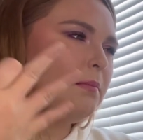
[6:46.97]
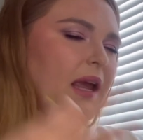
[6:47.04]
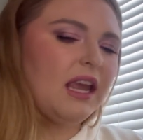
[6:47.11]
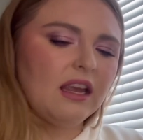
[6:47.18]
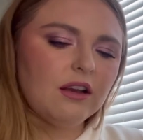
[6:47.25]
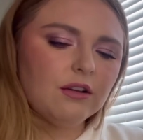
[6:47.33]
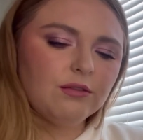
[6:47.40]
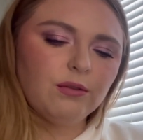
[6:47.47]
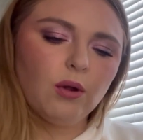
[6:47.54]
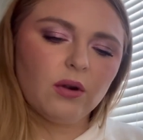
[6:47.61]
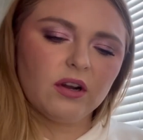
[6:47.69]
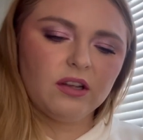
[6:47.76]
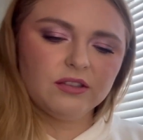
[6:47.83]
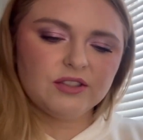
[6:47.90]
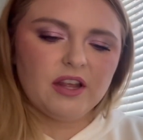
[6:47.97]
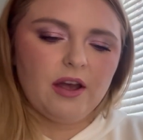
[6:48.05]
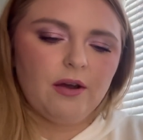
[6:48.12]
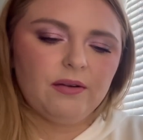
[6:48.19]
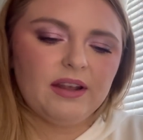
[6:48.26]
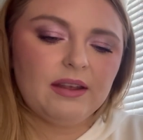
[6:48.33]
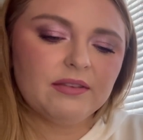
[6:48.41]
pink florals
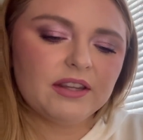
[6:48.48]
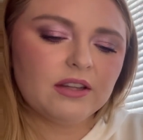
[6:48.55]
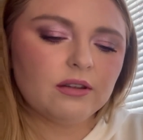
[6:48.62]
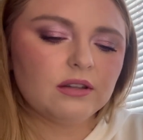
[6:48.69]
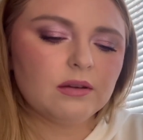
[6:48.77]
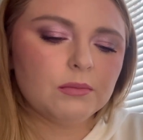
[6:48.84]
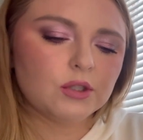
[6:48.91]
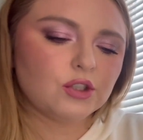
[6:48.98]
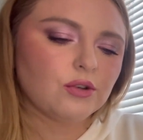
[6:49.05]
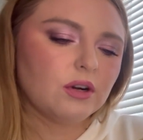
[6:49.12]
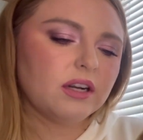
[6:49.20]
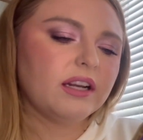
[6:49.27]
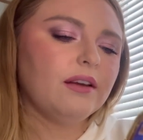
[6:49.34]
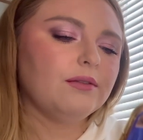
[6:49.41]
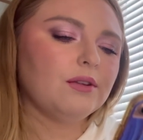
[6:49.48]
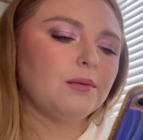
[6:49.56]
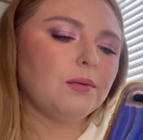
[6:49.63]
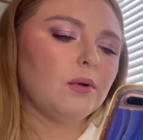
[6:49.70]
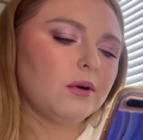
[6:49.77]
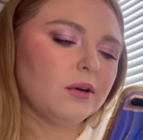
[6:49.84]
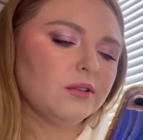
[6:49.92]
though, even though the majority of the
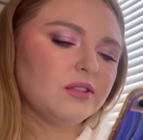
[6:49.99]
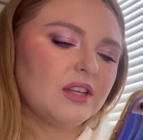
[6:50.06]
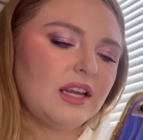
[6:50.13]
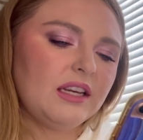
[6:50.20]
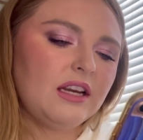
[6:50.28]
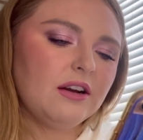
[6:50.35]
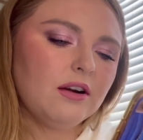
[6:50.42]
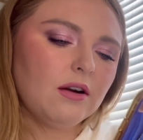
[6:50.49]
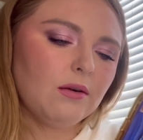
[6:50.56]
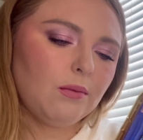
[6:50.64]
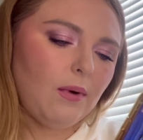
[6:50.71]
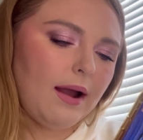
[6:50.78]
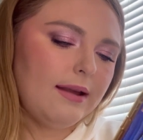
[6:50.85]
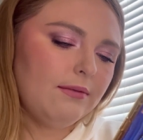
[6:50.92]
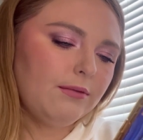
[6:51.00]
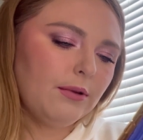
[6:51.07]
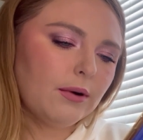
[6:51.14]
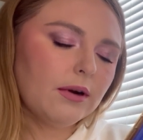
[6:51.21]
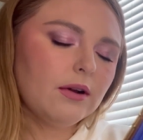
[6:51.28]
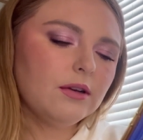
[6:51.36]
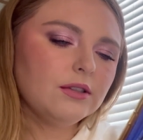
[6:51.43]
florals in here are white
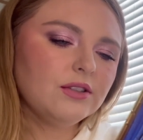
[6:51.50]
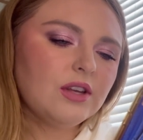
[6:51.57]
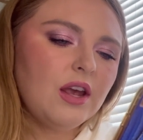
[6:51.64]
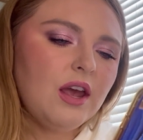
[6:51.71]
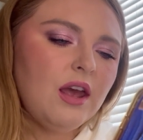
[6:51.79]
florals.